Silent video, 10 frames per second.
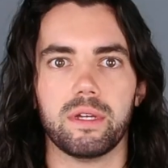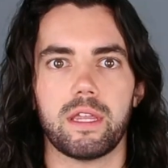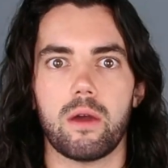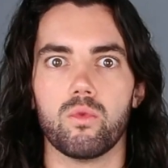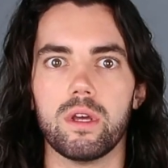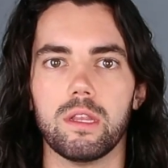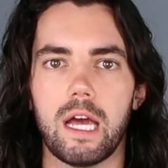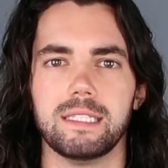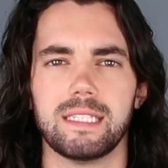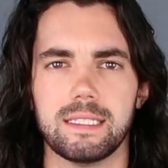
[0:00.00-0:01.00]
but that real
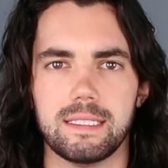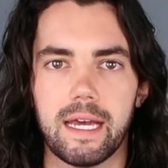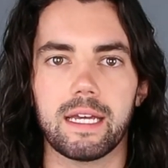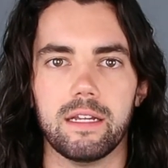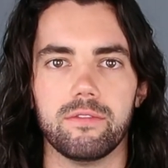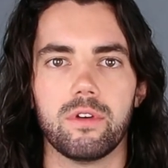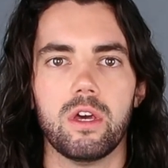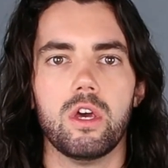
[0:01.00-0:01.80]
lens is negative.